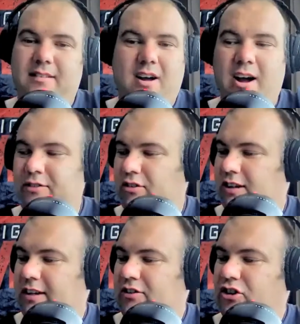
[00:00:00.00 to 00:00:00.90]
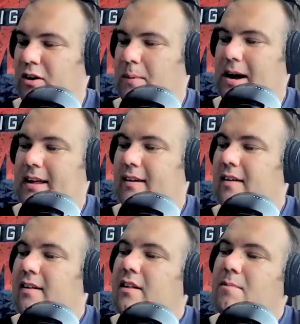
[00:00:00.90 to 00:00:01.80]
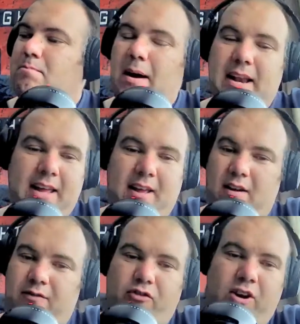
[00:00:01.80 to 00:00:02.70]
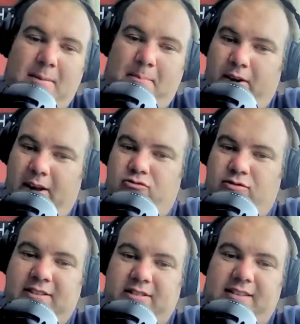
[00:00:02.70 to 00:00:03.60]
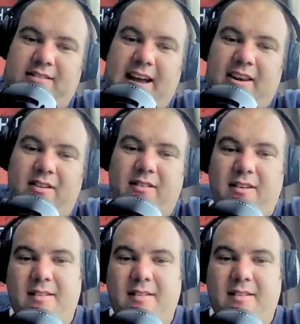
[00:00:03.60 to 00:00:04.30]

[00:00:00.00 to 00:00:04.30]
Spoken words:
obviously Stu Bennett, many of great British wrestling talent,